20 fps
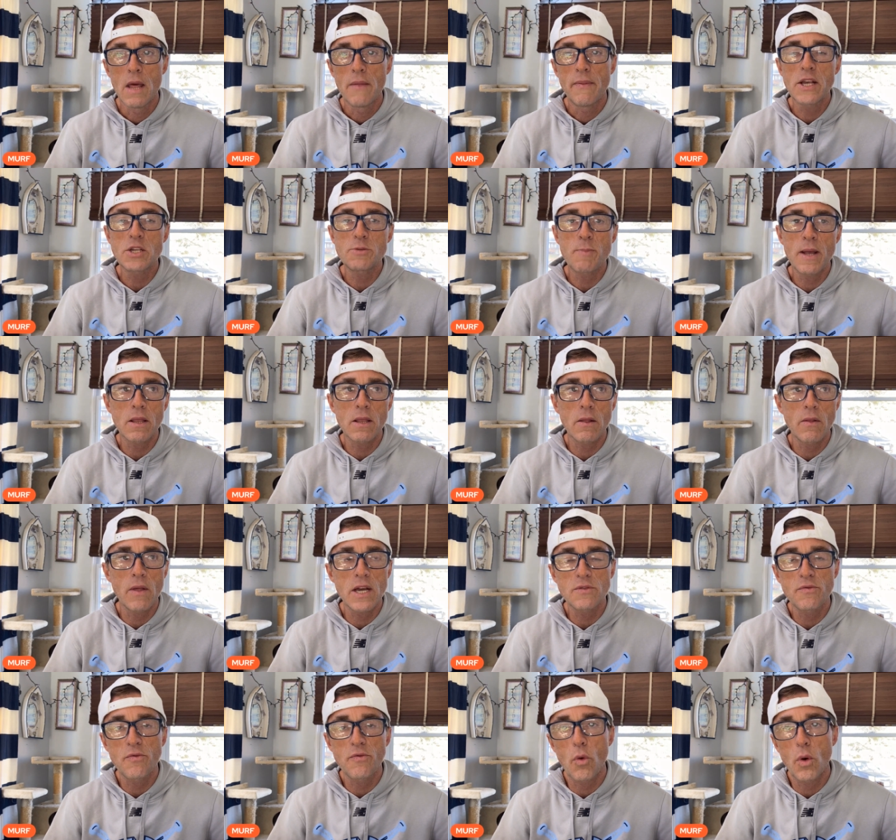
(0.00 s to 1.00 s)
They spent the
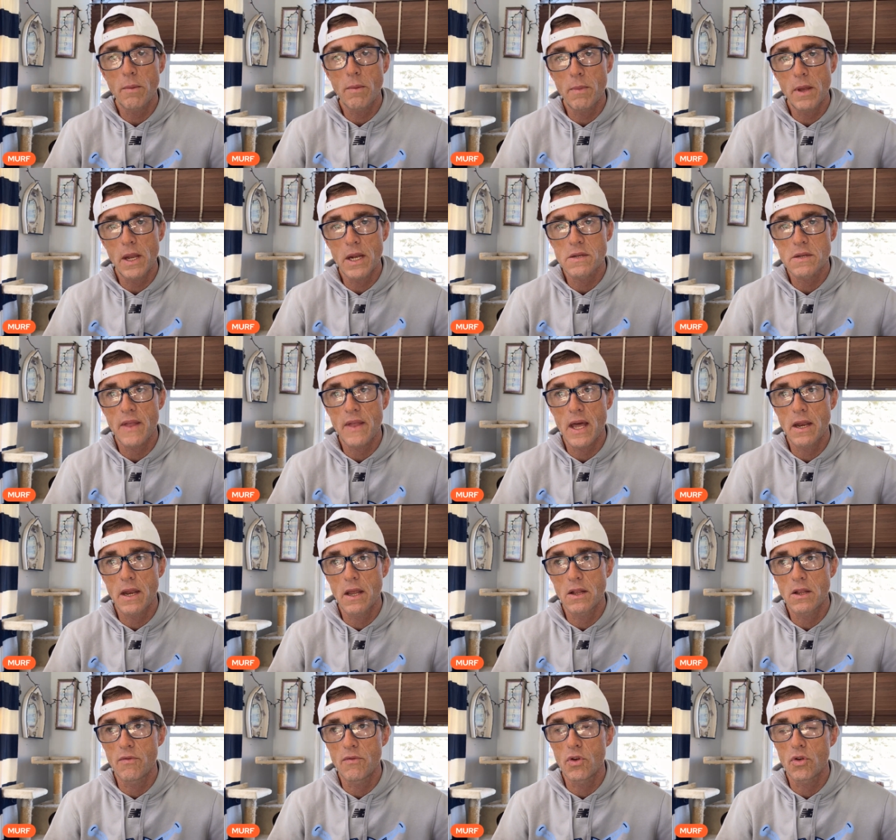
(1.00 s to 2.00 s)
last 40 minutes of that
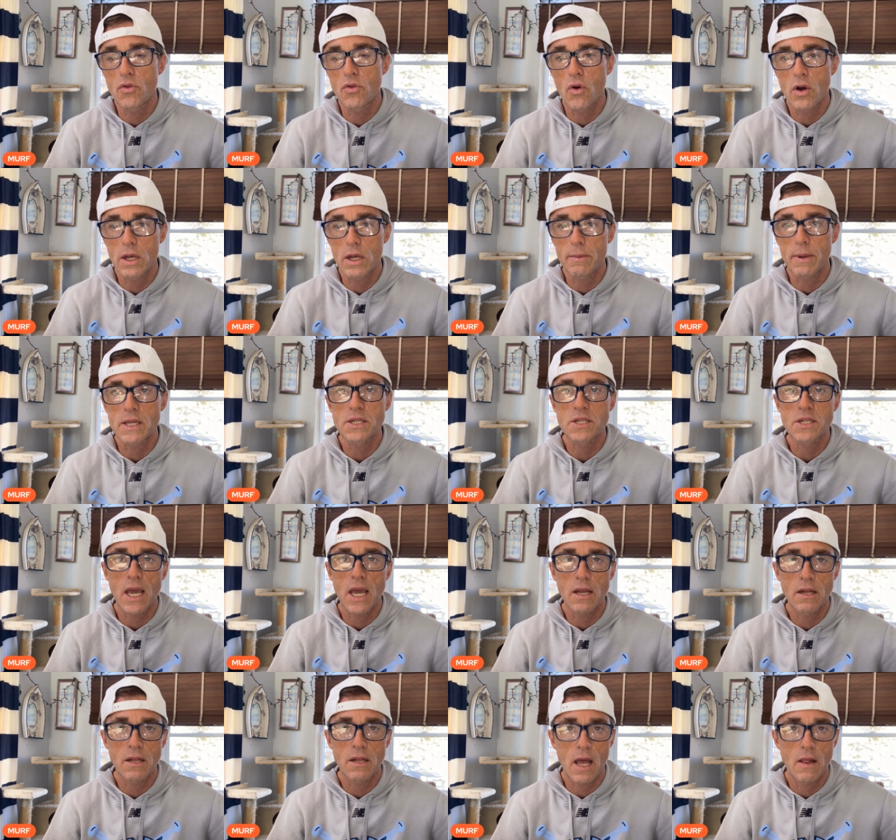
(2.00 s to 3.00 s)
interview talking about
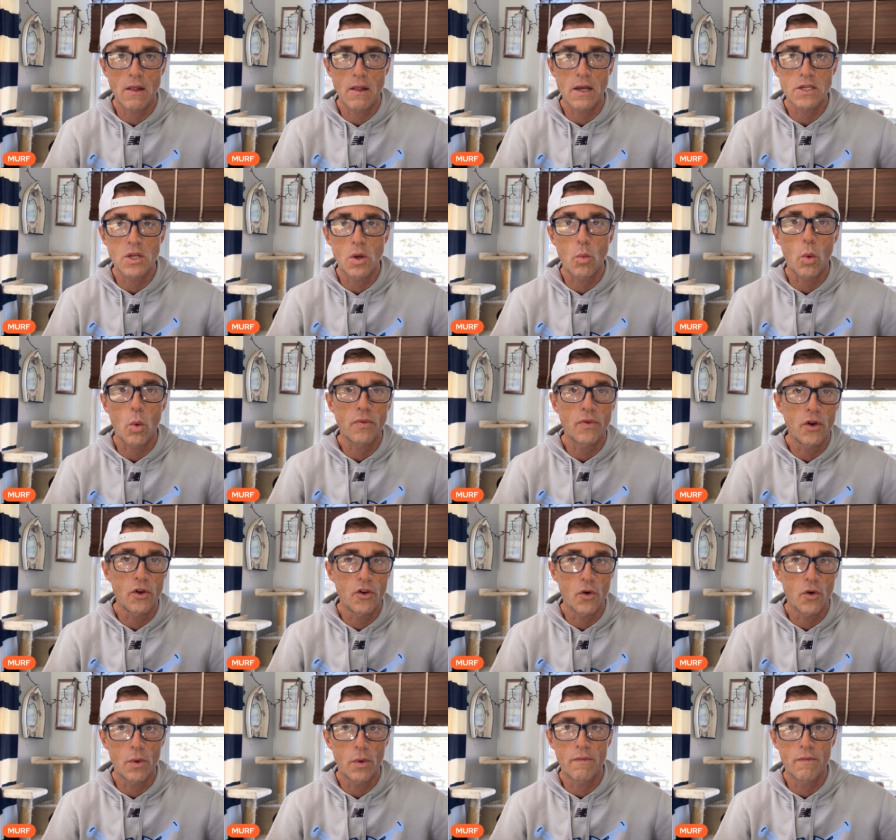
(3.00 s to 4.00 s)
psychedelics and what they're
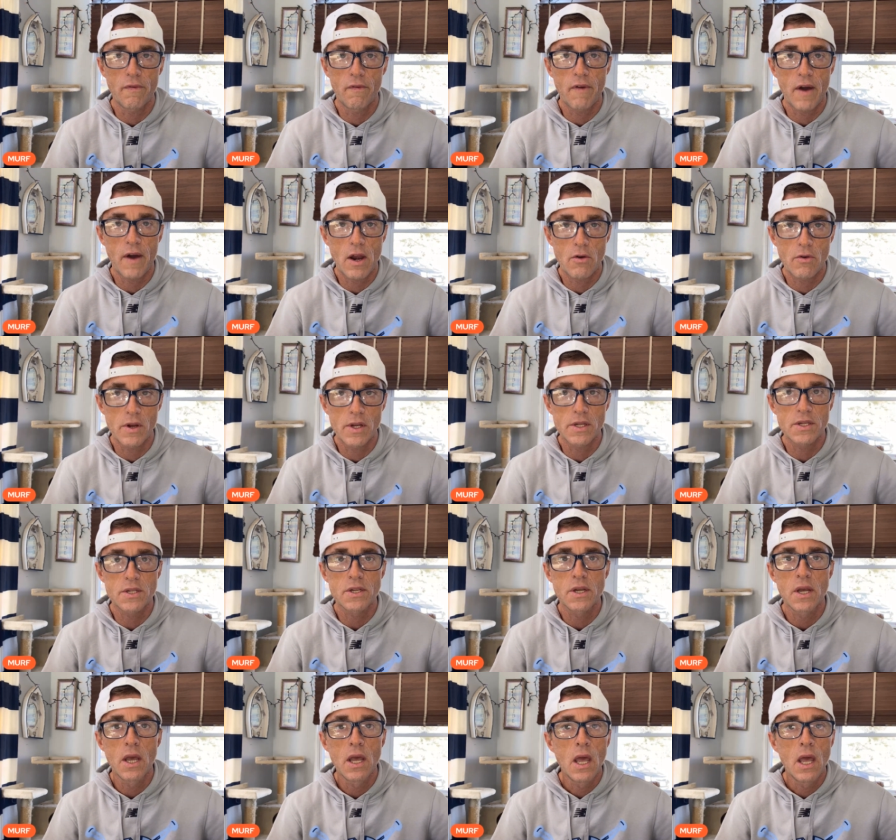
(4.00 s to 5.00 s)
doing for
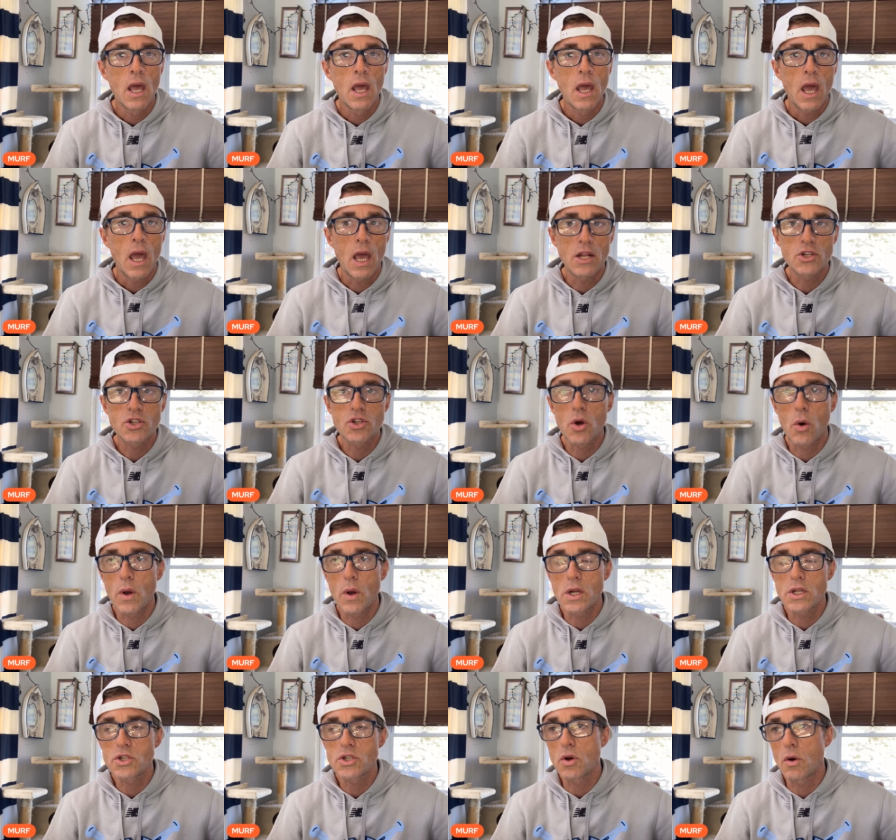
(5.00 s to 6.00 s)
veterans and so
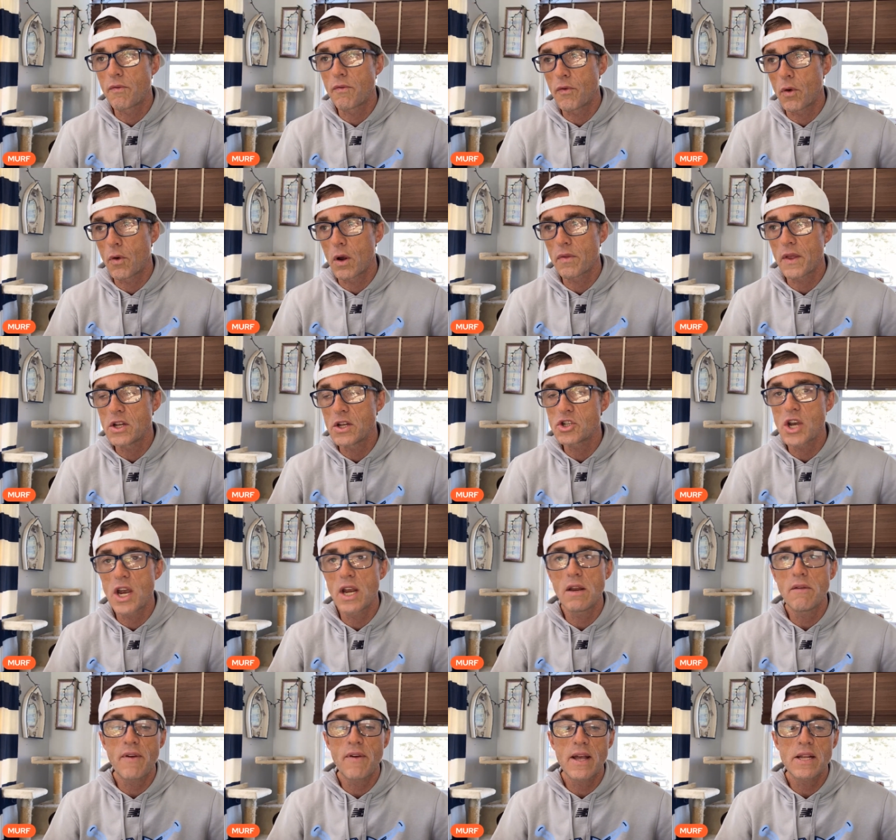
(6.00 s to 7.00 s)
on and so forth. And
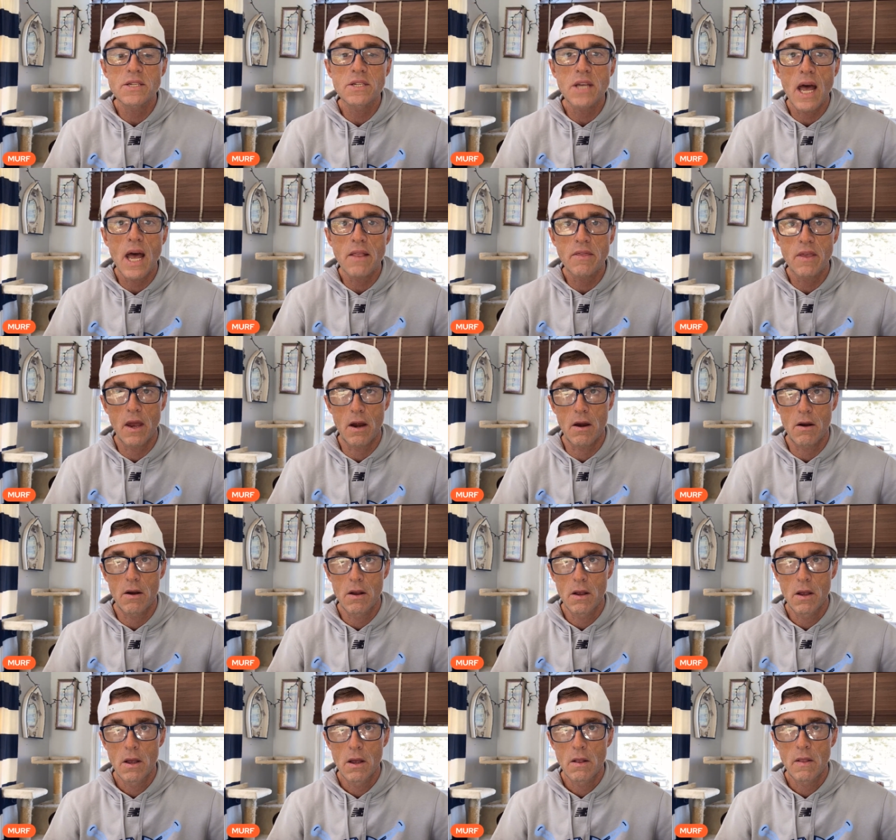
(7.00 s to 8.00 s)
JD Vance sat there
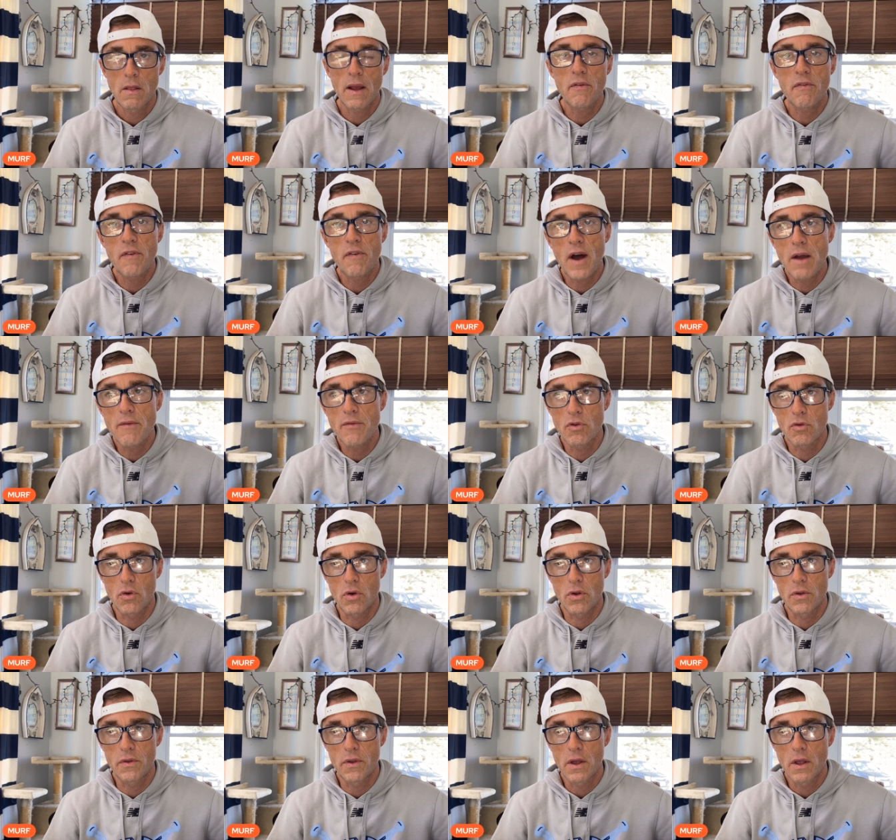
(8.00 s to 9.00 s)
like a
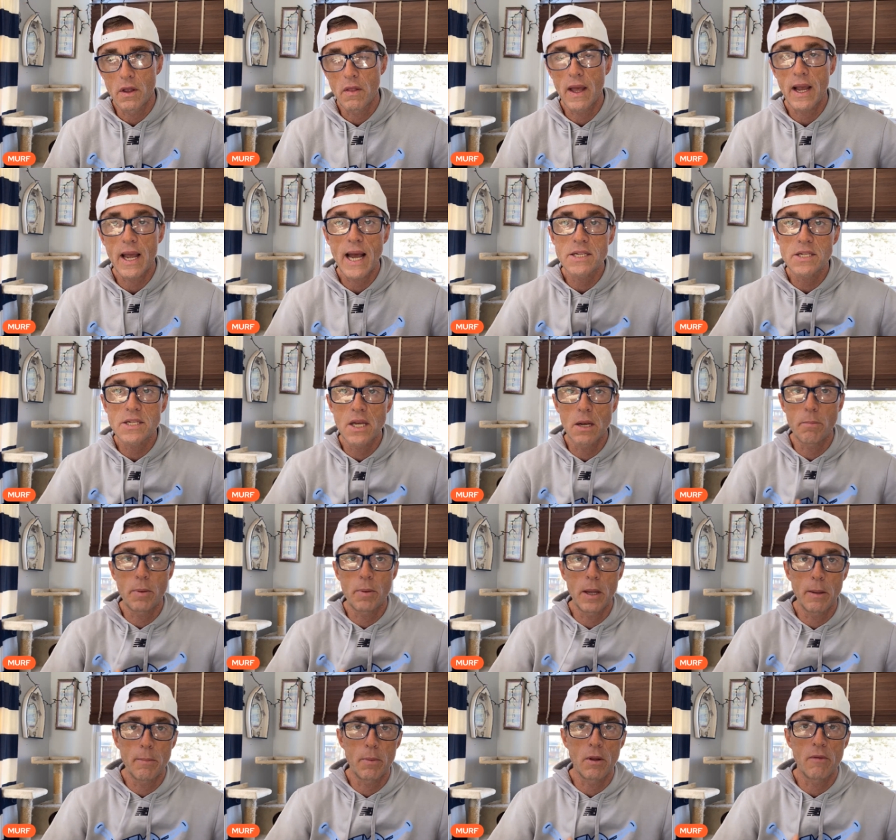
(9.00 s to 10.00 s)
5-year-old, like I say to
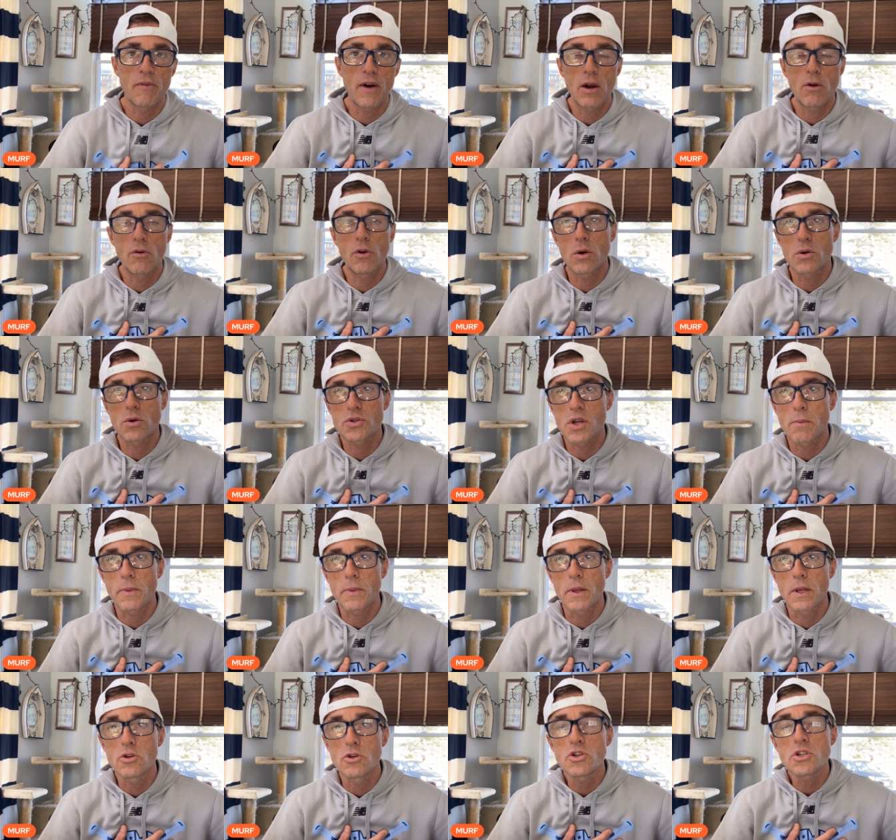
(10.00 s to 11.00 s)
people, if I don't know
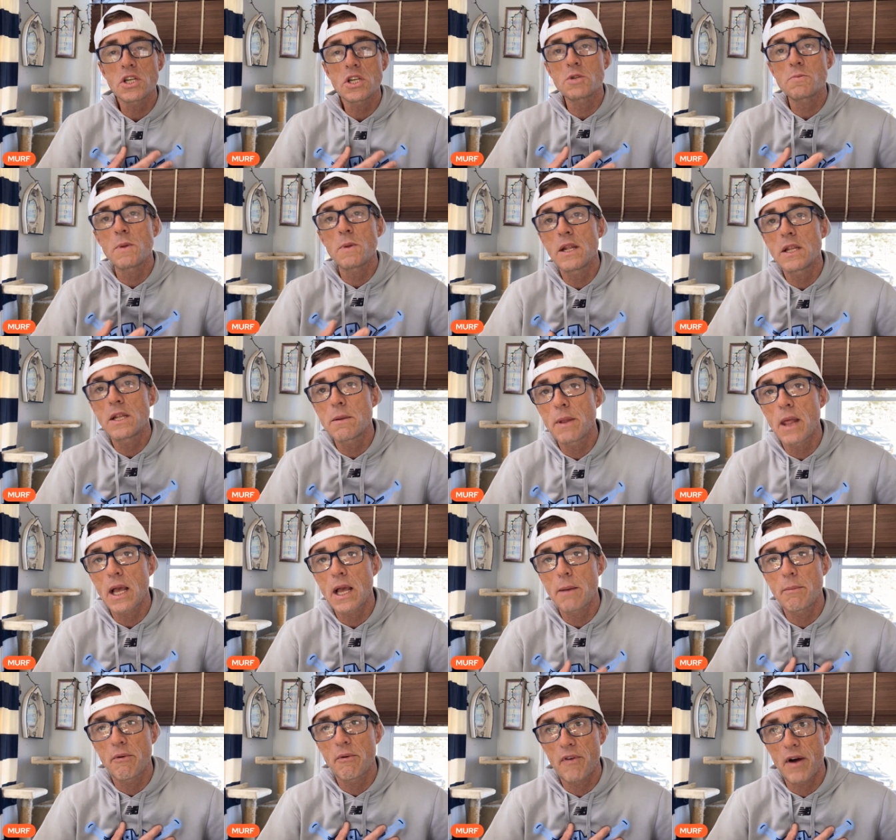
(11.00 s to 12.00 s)
something, just explain to me
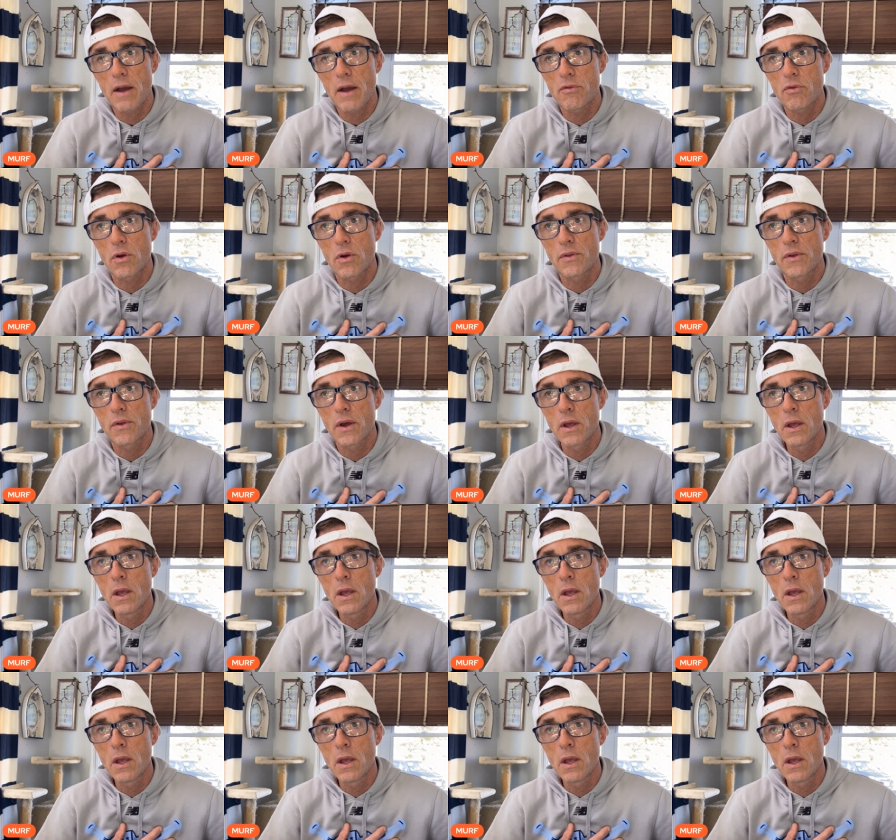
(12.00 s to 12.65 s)
like I'm a 5-year-old.